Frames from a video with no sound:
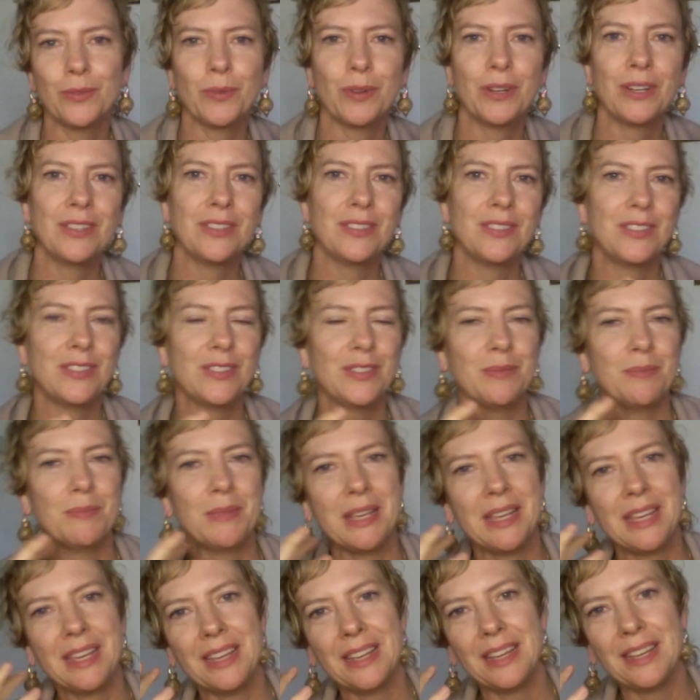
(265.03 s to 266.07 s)
What does this
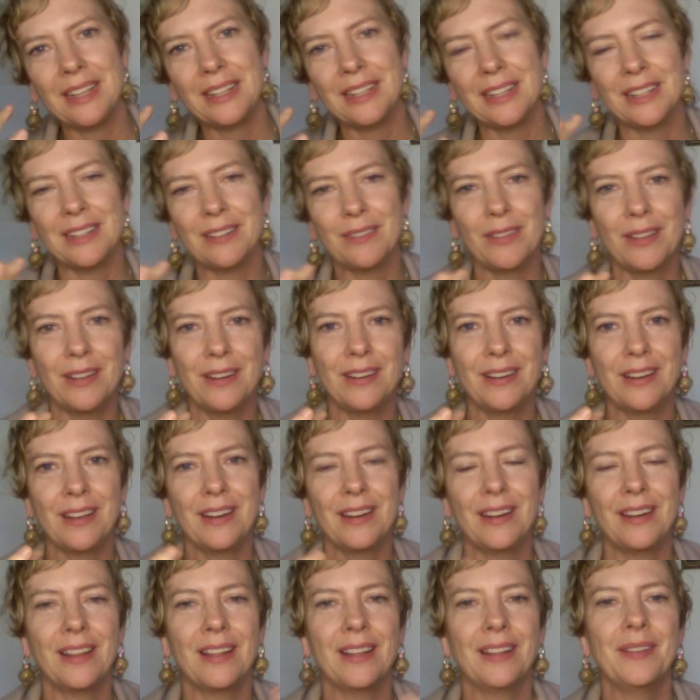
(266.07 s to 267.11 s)
mean? And da da
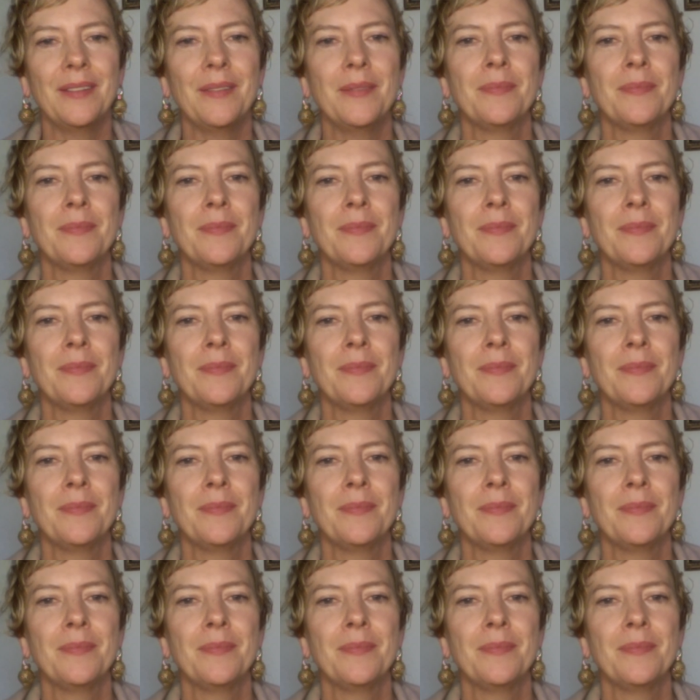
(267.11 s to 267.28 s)
da da.